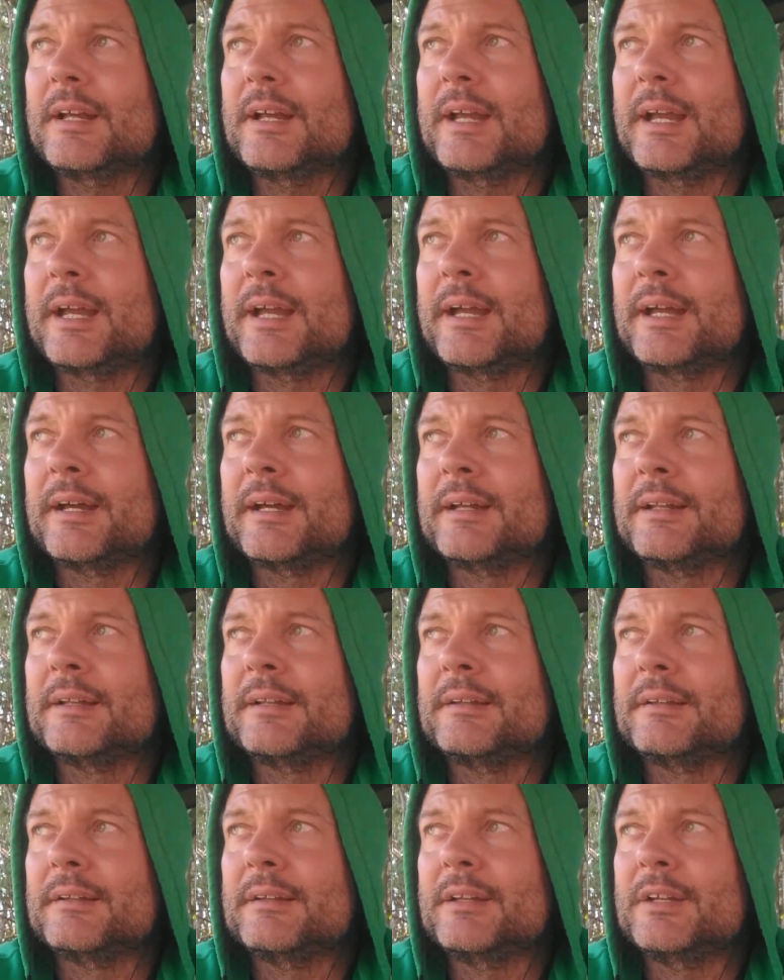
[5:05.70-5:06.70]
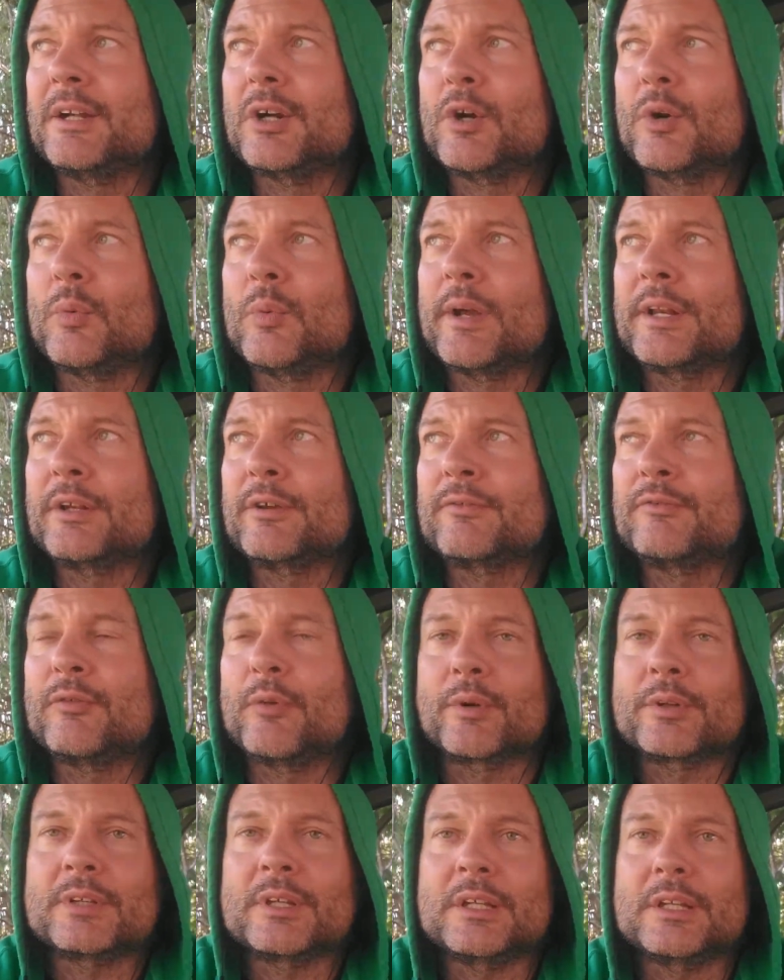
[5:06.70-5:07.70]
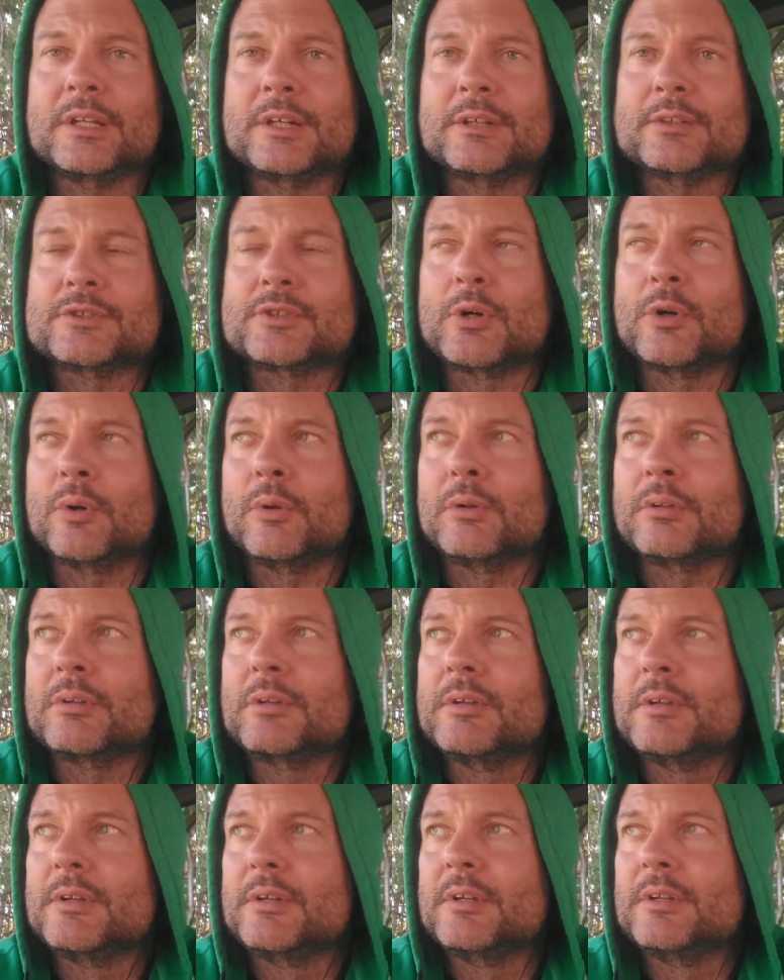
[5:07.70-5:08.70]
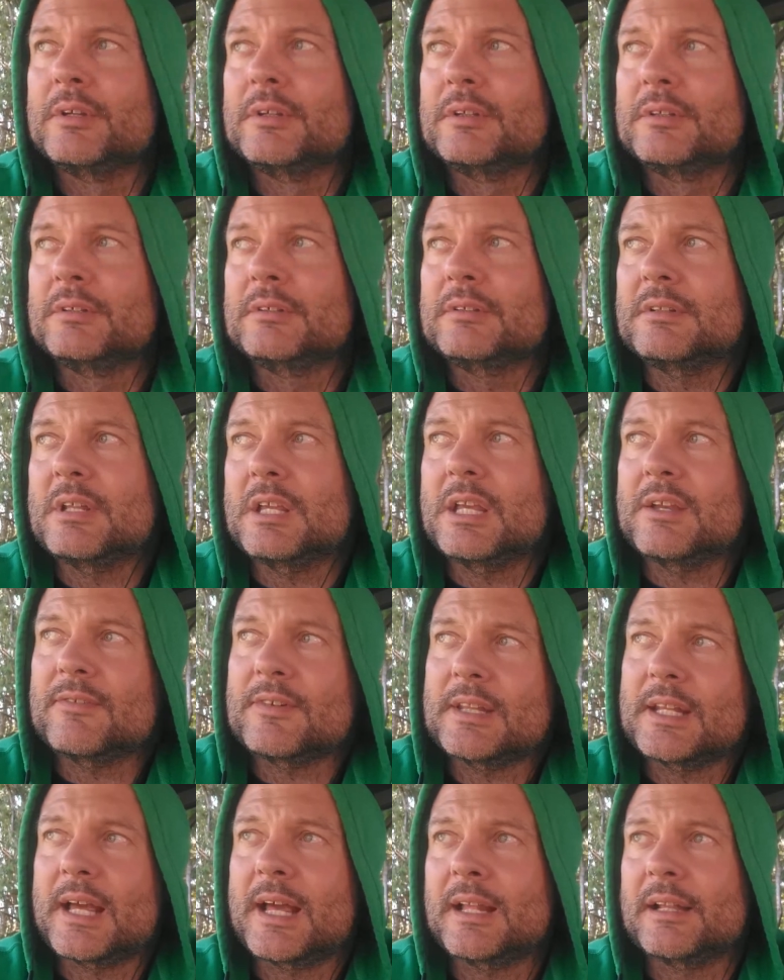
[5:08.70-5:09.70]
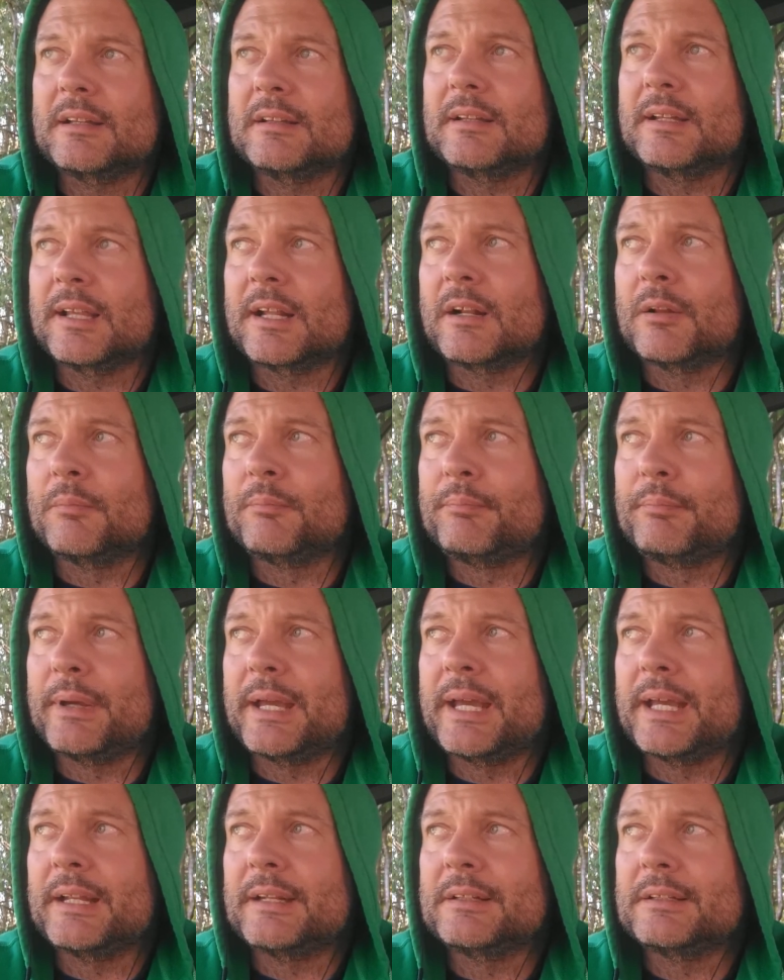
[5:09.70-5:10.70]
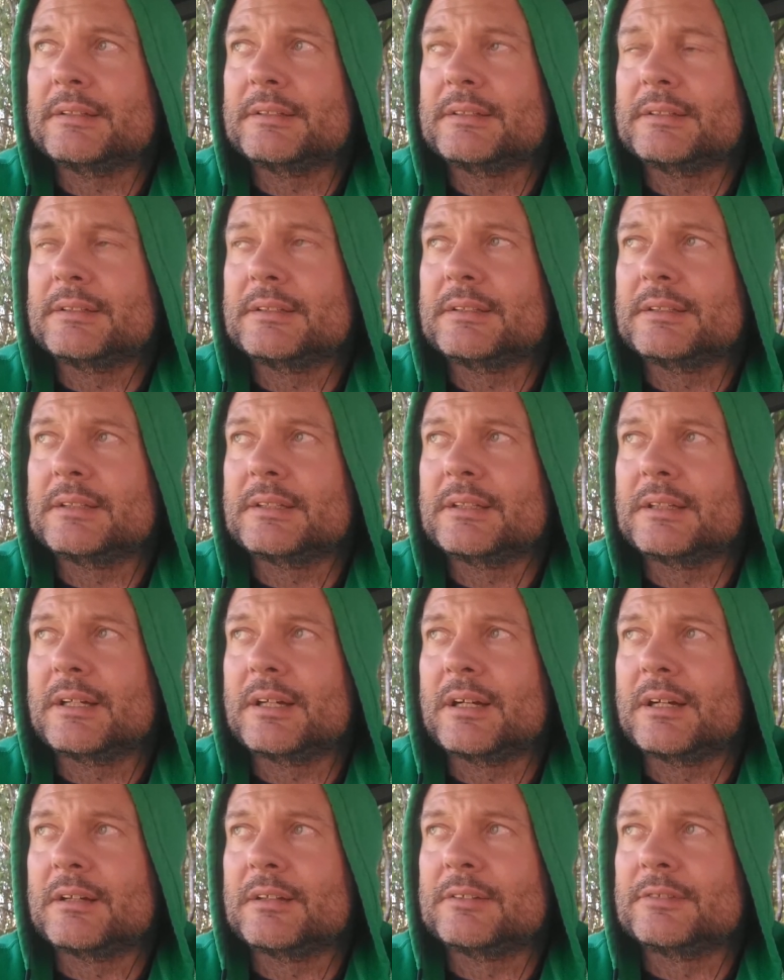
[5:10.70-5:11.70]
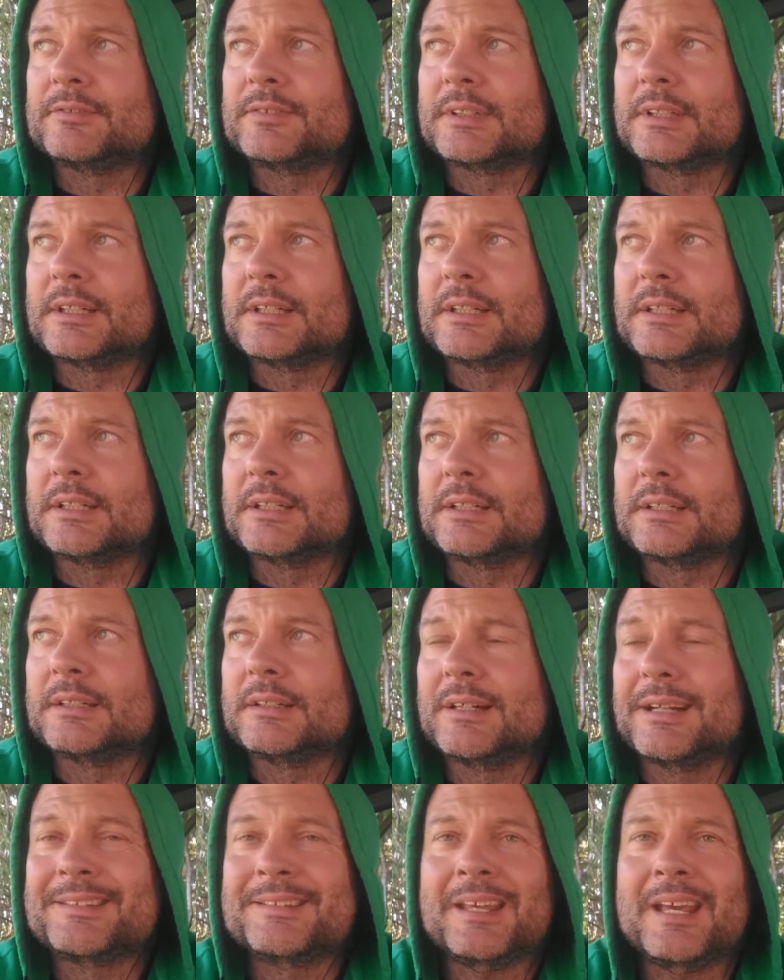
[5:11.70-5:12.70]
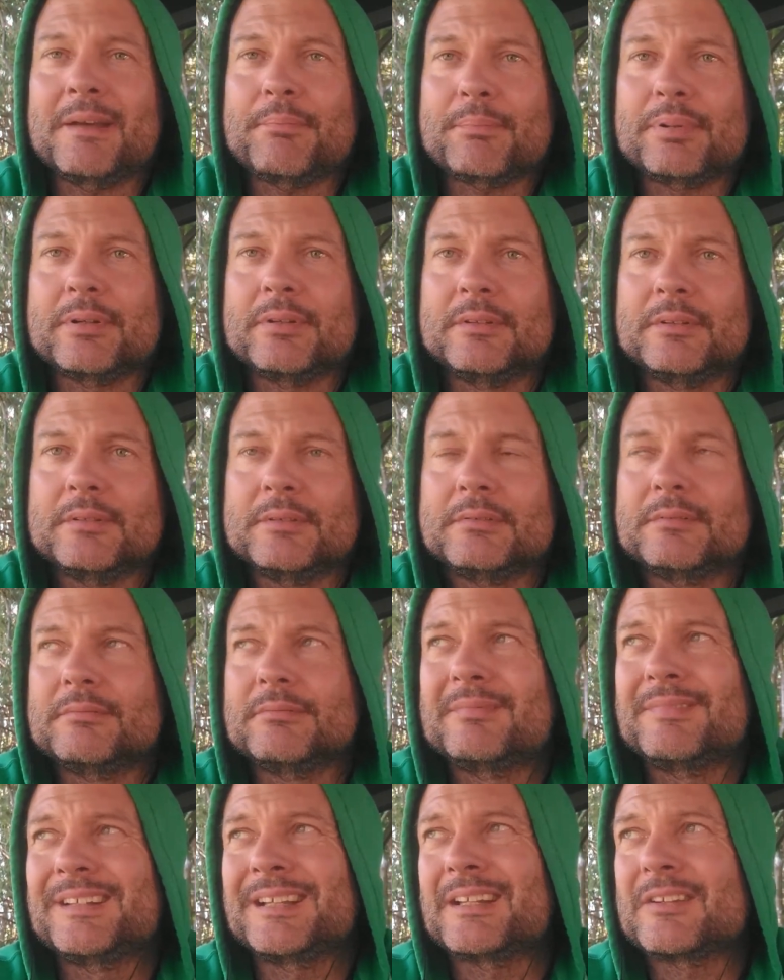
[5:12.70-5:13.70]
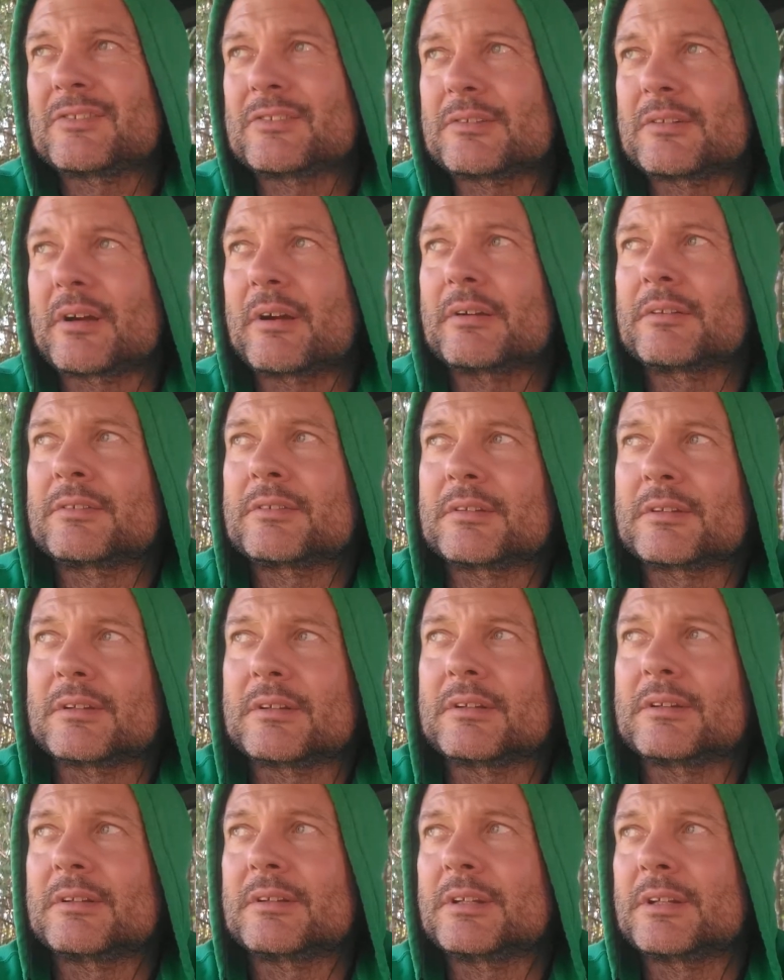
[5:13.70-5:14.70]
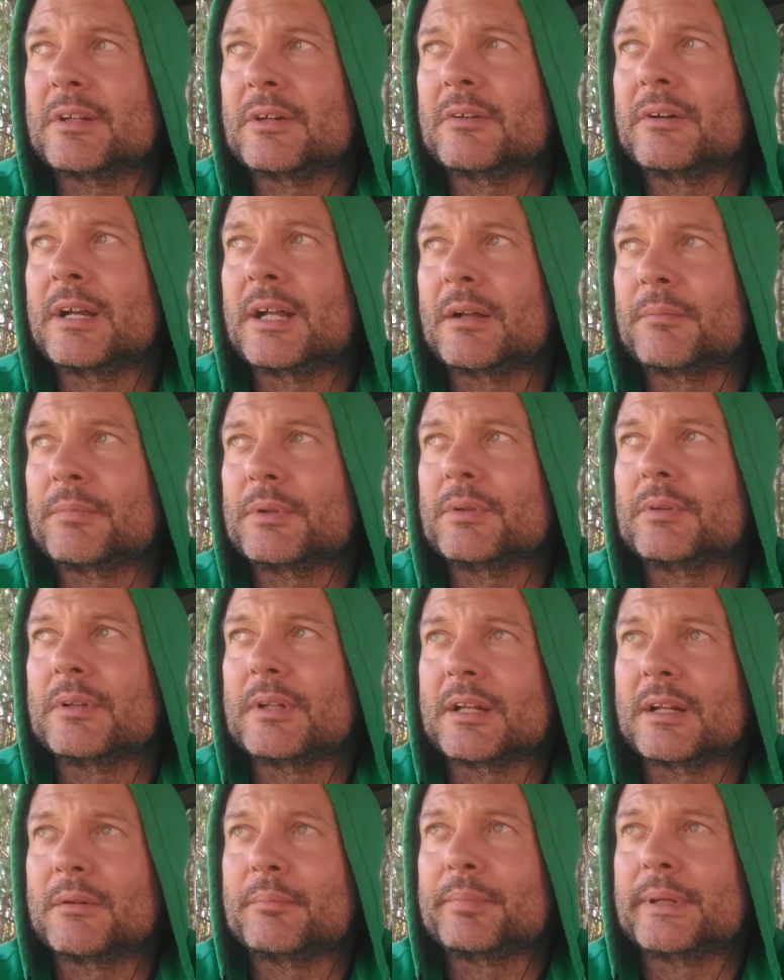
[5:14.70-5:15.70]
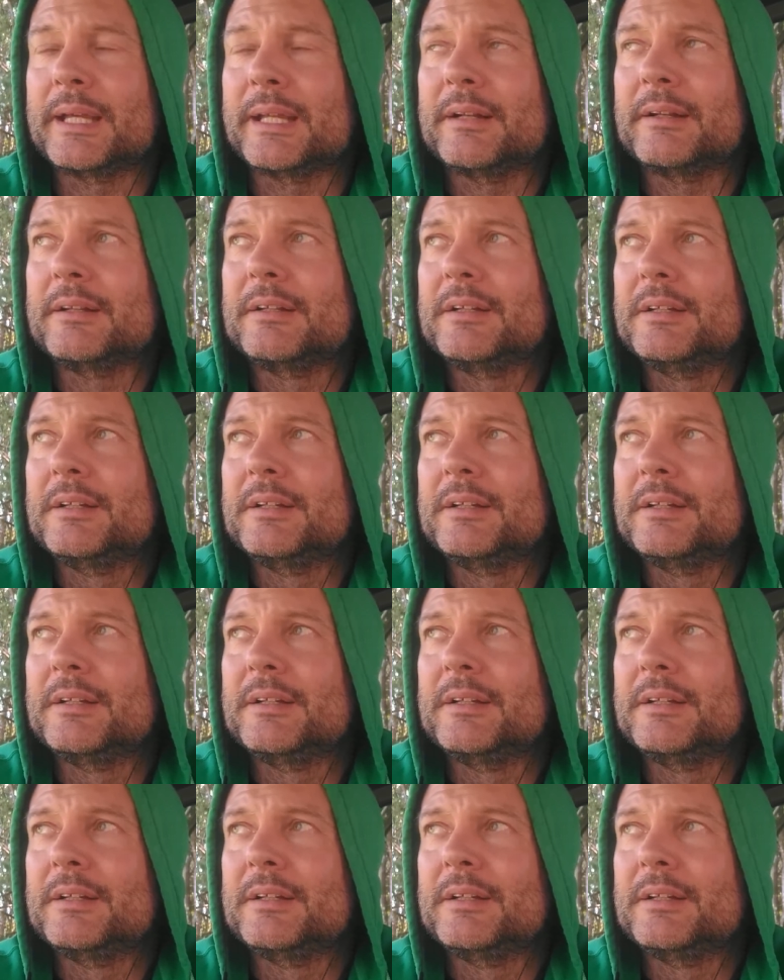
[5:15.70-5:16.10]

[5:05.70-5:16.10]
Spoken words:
And, you know, when you're 14 years old, even that little bit of a tip can start to, you know, help you a little bit.